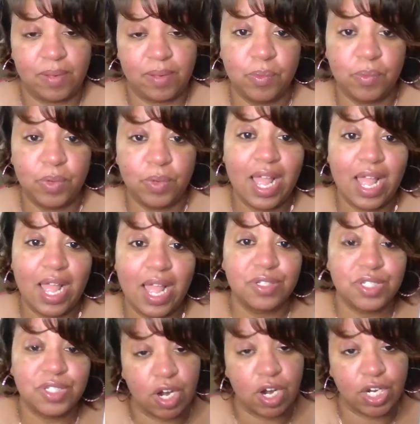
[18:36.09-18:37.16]
What else
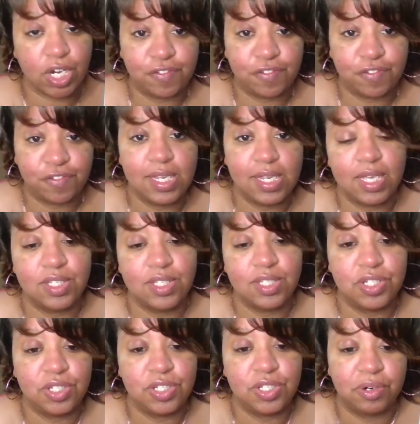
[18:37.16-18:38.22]
are you feeding into
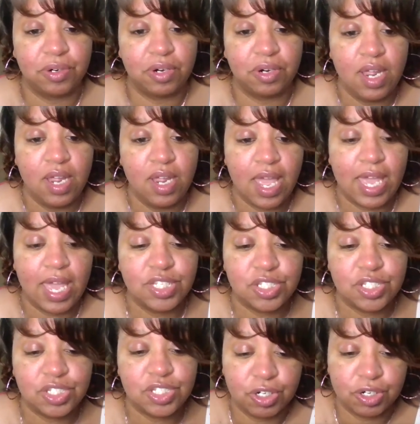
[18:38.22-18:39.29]
your into
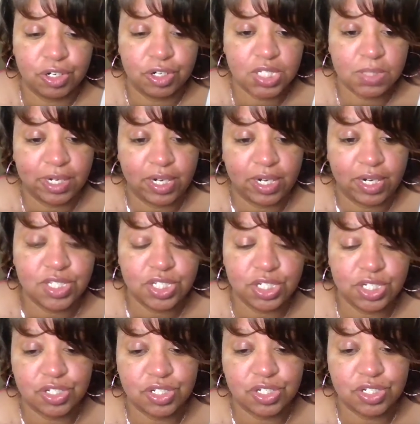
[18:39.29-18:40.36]
your spirit, into your
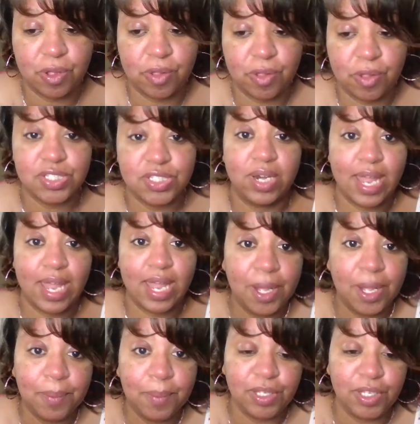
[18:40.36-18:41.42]
soul that's going to help
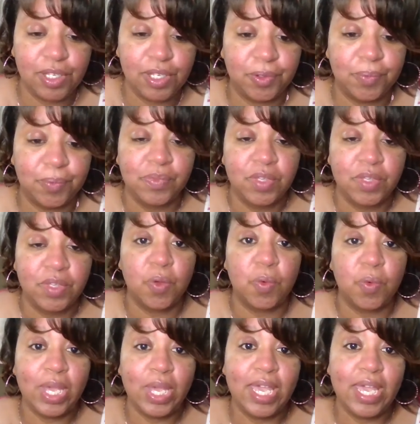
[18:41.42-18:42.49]
you
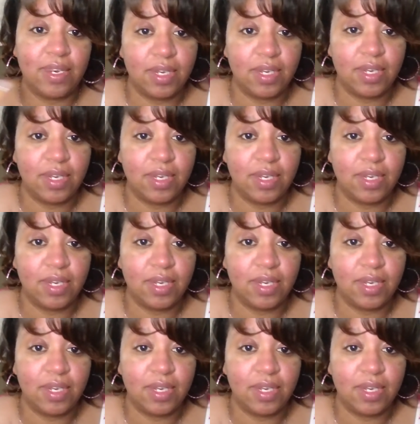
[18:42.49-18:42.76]
when